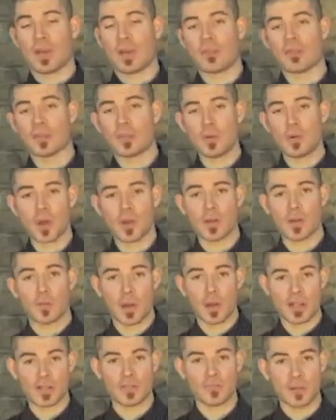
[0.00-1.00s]
we have two
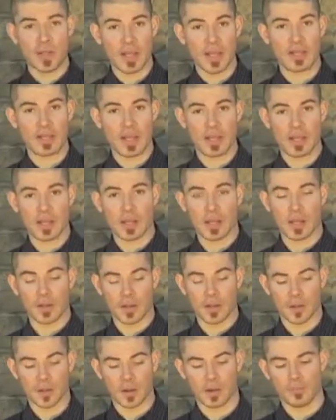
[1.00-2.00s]
other ways of playing that E
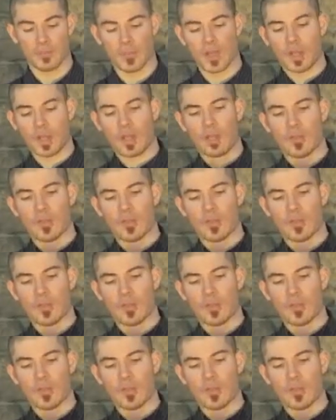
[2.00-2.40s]
on the horn.